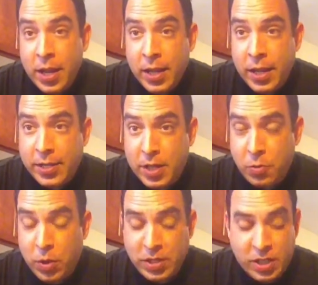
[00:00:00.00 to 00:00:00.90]
It gets in a
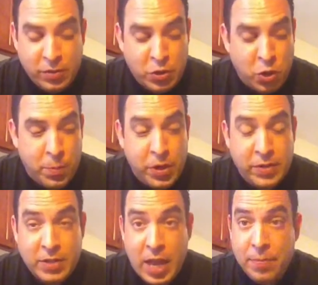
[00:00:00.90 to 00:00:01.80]
relatively short period
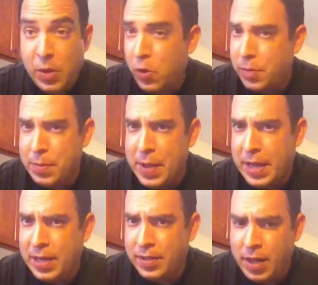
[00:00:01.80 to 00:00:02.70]
of time. I think we're going to be
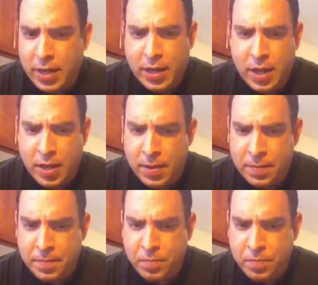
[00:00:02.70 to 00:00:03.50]
making like, I